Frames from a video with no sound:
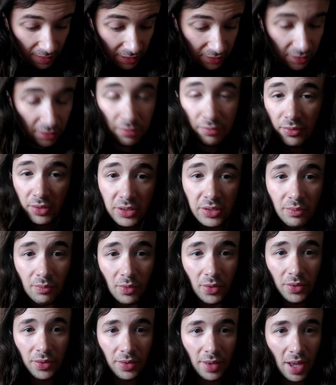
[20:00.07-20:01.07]
is a recent
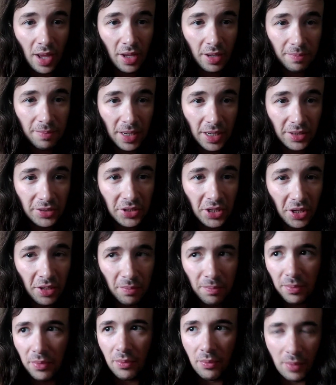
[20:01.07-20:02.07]
one that I picked
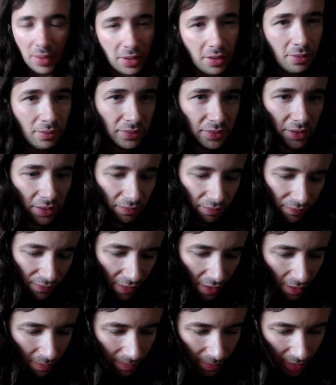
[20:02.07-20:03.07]
up when I was at
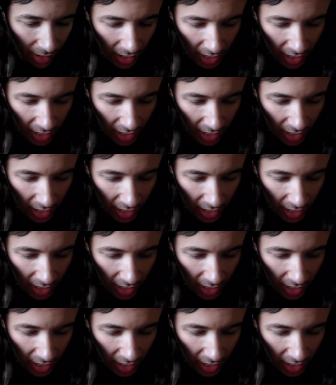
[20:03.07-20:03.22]
FOP,